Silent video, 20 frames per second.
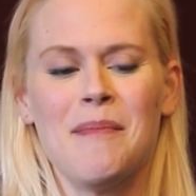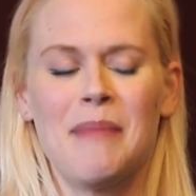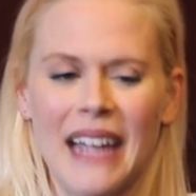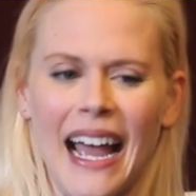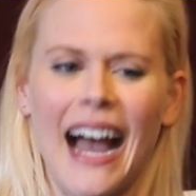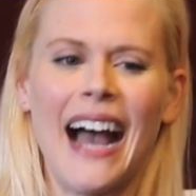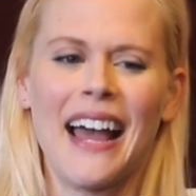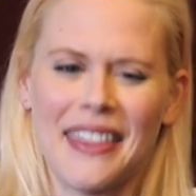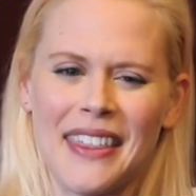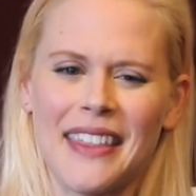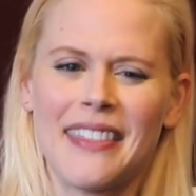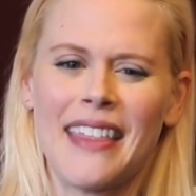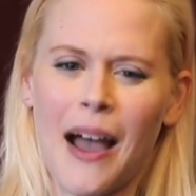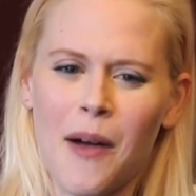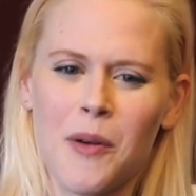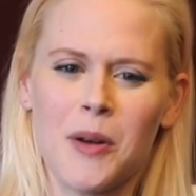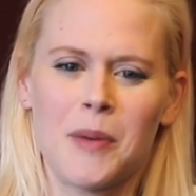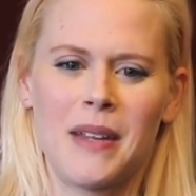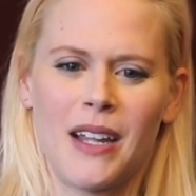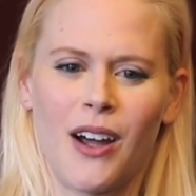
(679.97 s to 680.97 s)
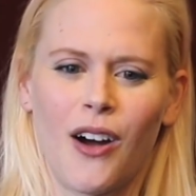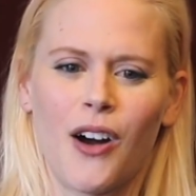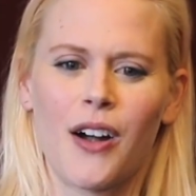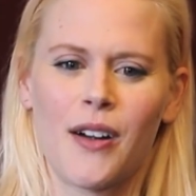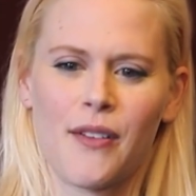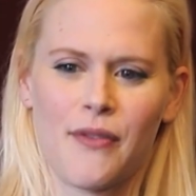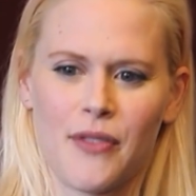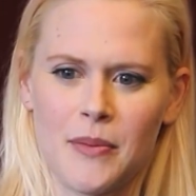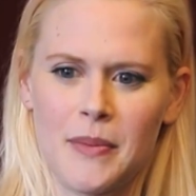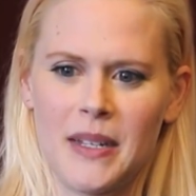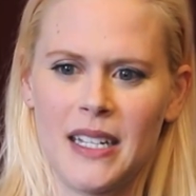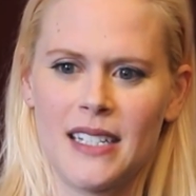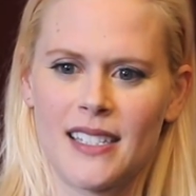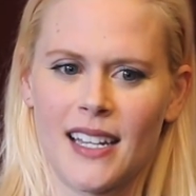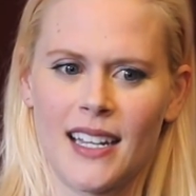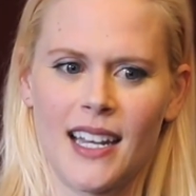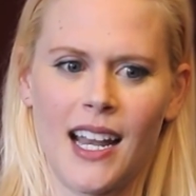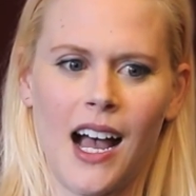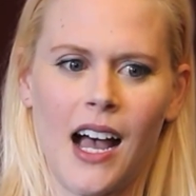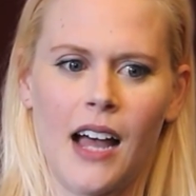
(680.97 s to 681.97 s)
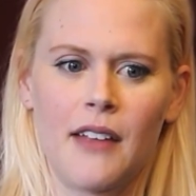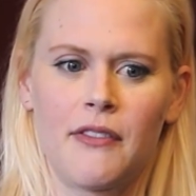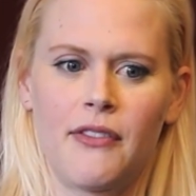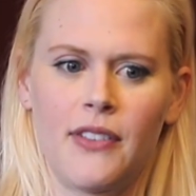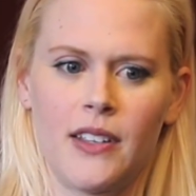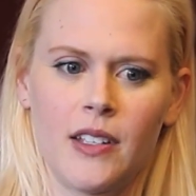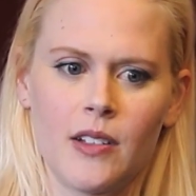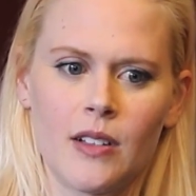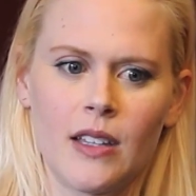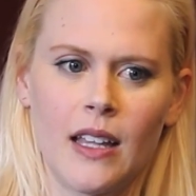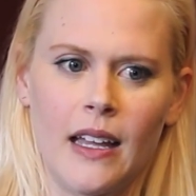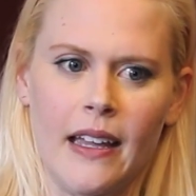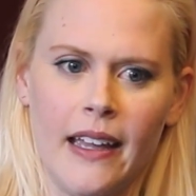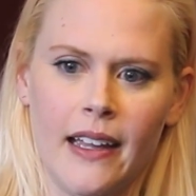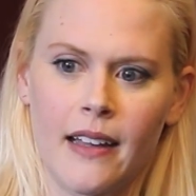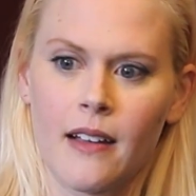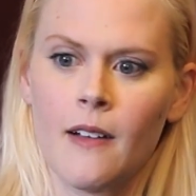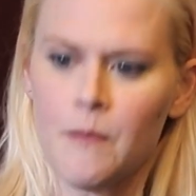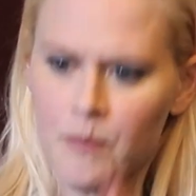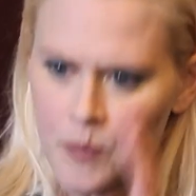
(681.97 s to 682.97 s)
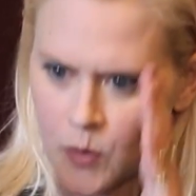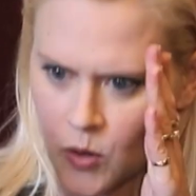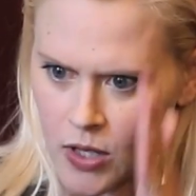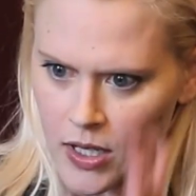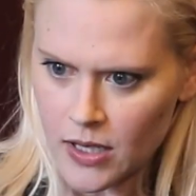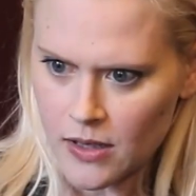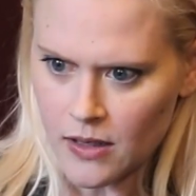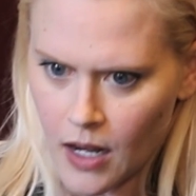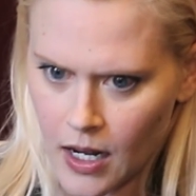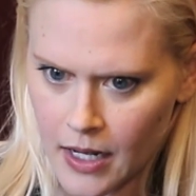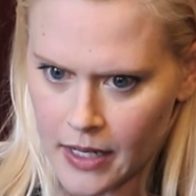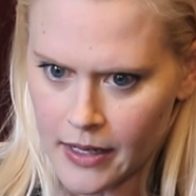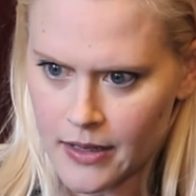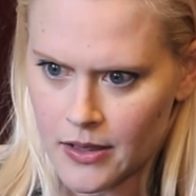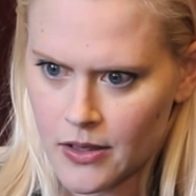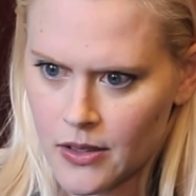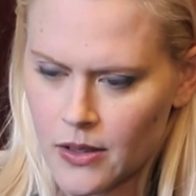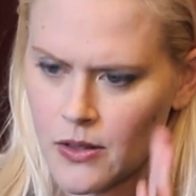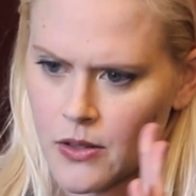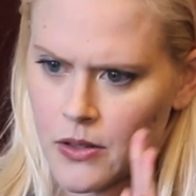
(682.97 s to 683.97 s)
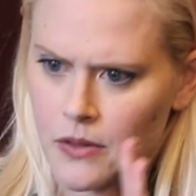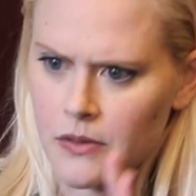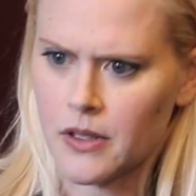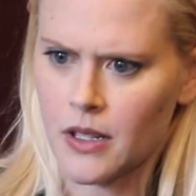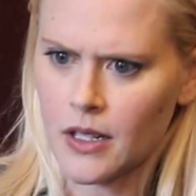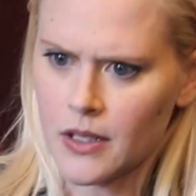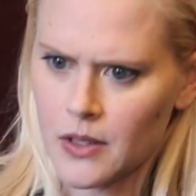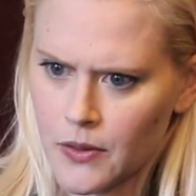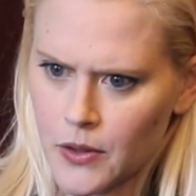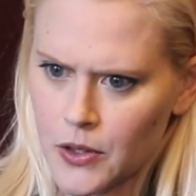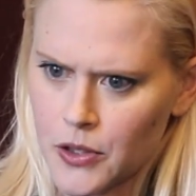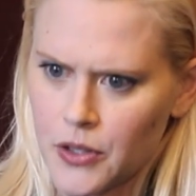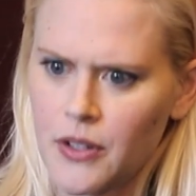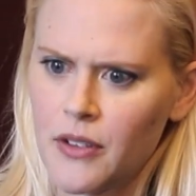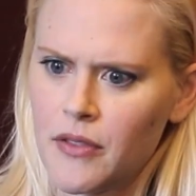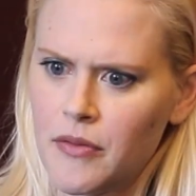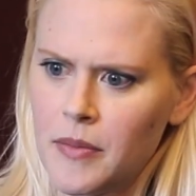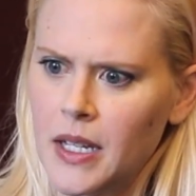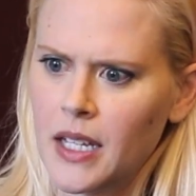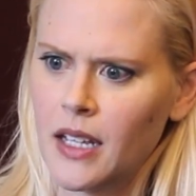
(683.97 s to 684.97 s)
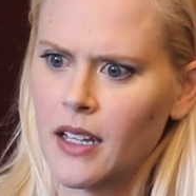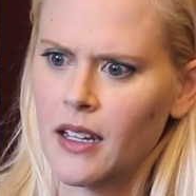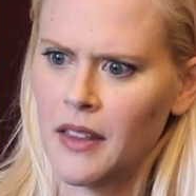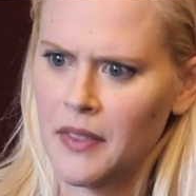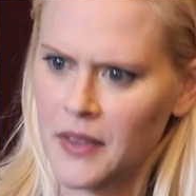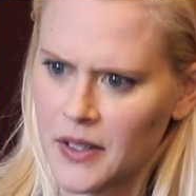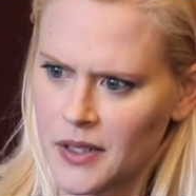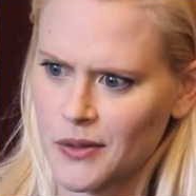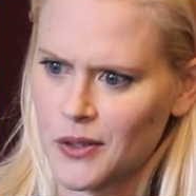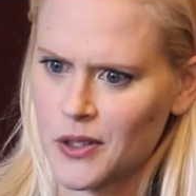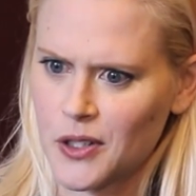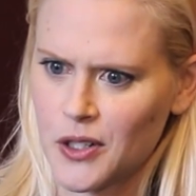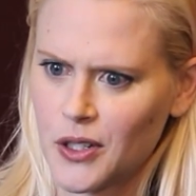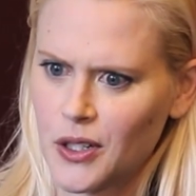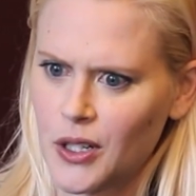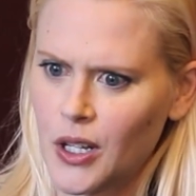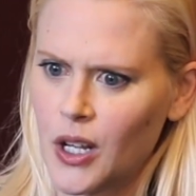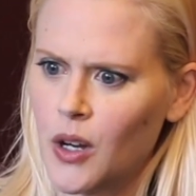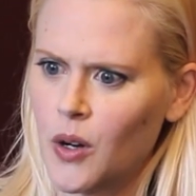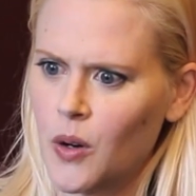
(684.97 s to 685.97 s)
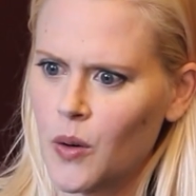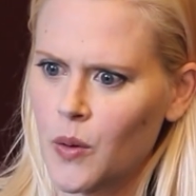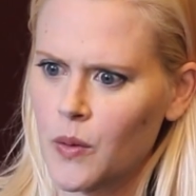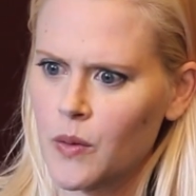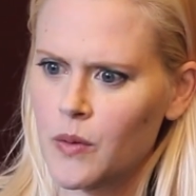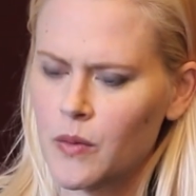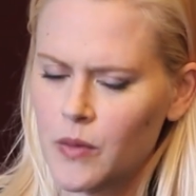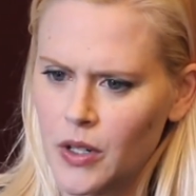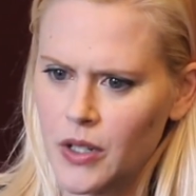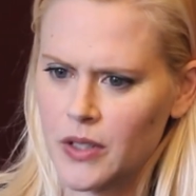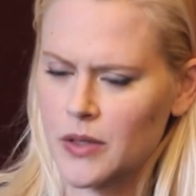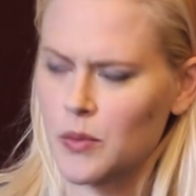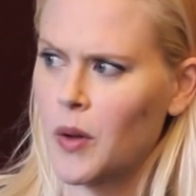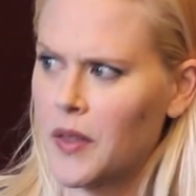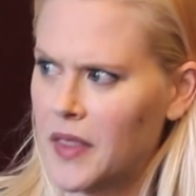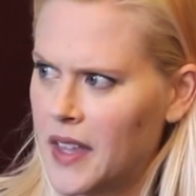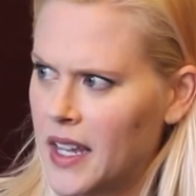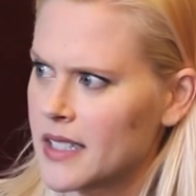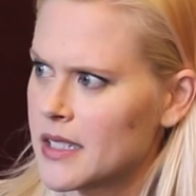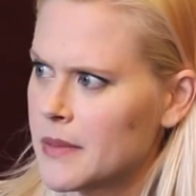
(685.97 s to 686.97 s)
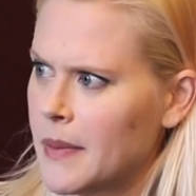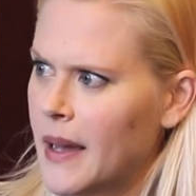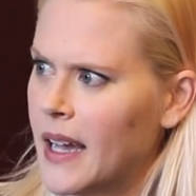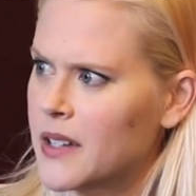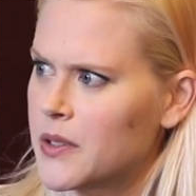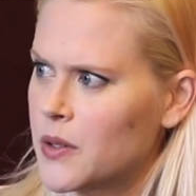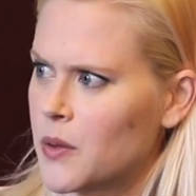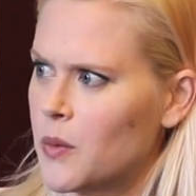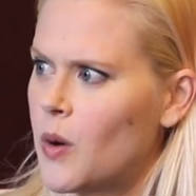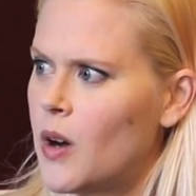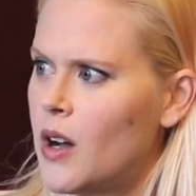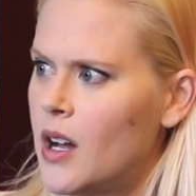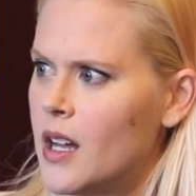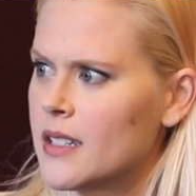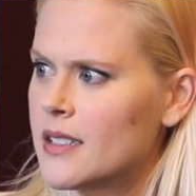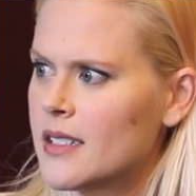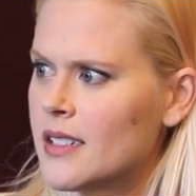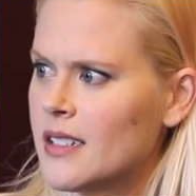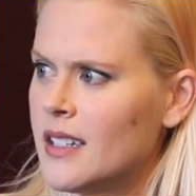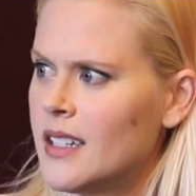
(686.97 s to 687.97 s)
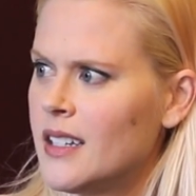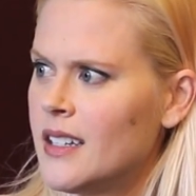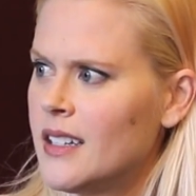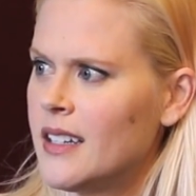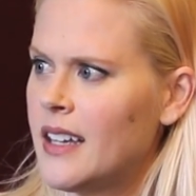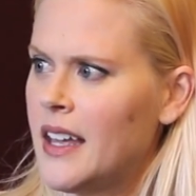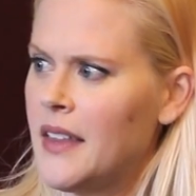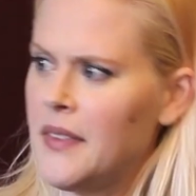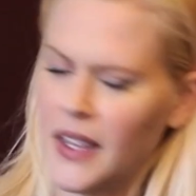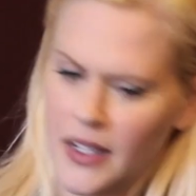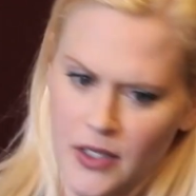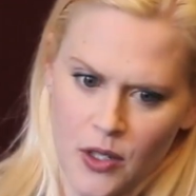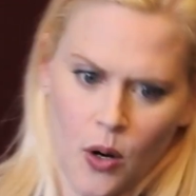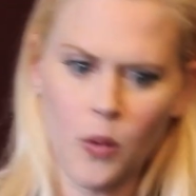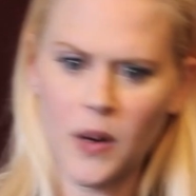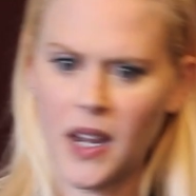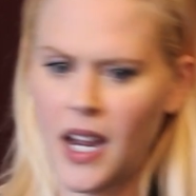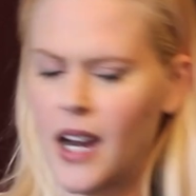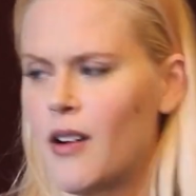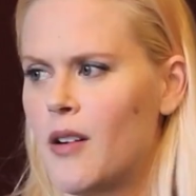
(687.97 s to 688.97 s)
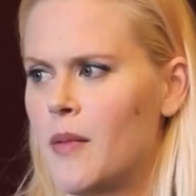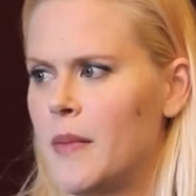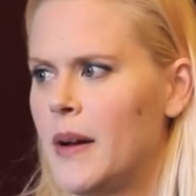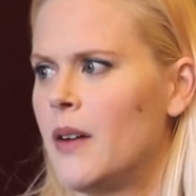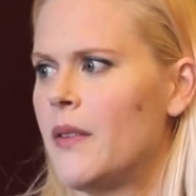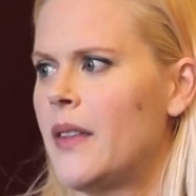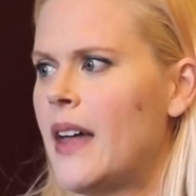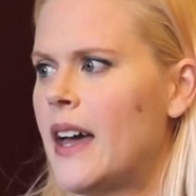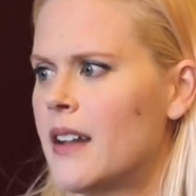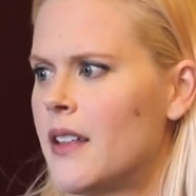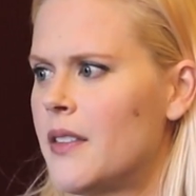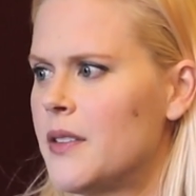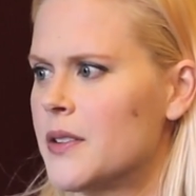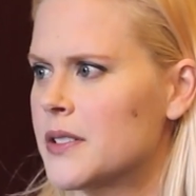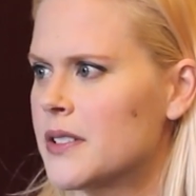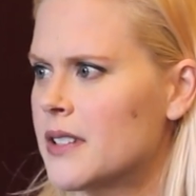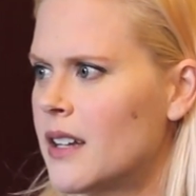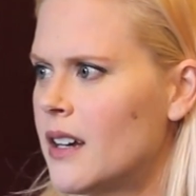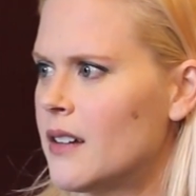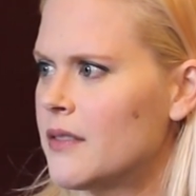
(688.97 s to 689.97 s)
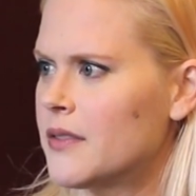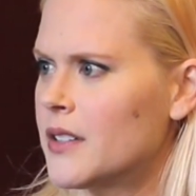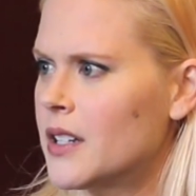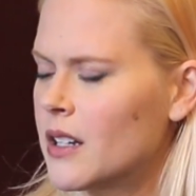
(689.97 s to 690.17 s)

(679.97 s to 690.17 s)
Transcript: But yeah, I think that would be hard for me to not feel like this audience deserves this version of me, and this version alone is what they expect or want, and they don't care about that other stuff.